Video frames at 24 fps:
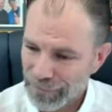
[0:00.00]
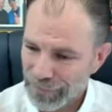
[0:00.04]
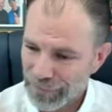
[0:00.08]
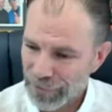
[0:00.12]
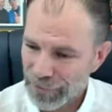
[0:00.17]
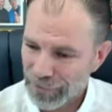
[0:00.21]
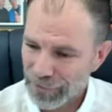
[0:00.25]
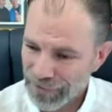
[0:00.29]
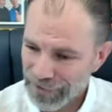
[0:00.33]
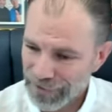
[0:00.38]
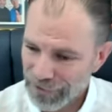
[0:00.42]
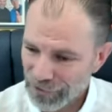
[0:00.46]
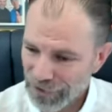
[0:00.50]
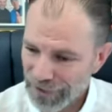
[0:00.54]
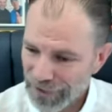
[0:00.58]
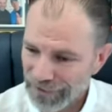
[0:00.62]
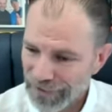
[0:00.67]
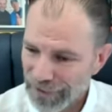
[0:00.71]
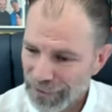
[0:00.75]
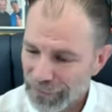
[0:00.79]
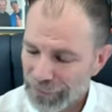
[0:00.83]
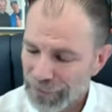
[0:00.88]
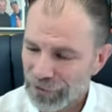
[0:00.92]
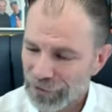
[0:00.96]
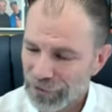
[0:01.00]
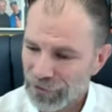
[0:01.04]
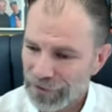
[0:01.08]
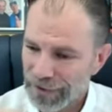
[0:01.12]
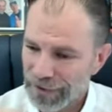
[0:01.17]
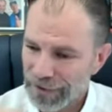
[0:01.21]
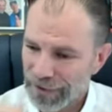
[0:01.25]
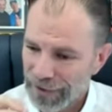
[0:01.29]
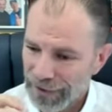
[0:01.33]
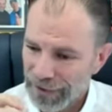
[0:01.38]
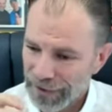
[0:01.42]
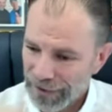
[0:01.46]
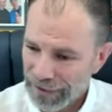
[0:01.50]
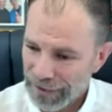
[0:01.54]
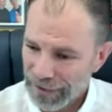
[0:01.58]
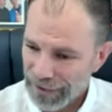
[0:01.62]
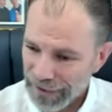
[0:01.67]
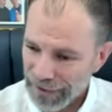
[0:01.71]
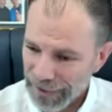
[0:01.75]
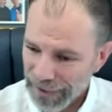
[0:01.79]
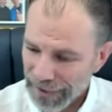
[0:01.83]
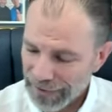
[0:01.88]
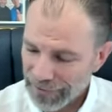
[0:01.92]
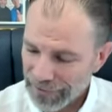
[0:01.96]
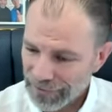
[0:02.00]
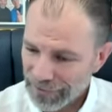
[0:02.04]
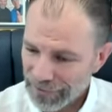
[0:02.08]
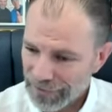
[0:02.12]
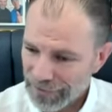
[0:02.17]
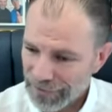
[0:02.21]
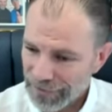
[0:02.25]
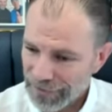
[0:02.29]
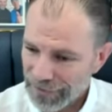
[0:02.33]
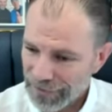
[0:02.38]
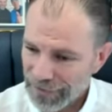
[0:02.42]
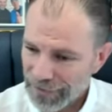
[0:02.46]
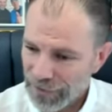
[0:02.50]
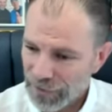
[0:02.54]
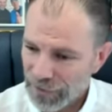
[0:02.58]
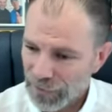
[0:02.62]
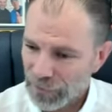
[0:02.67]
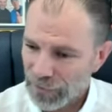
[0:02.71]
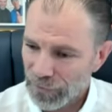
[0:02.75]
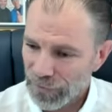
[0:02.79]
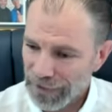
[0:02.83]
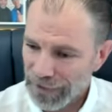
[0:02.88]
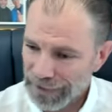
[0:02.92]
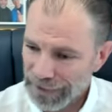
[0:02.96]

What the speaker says: person that shares our mission, has our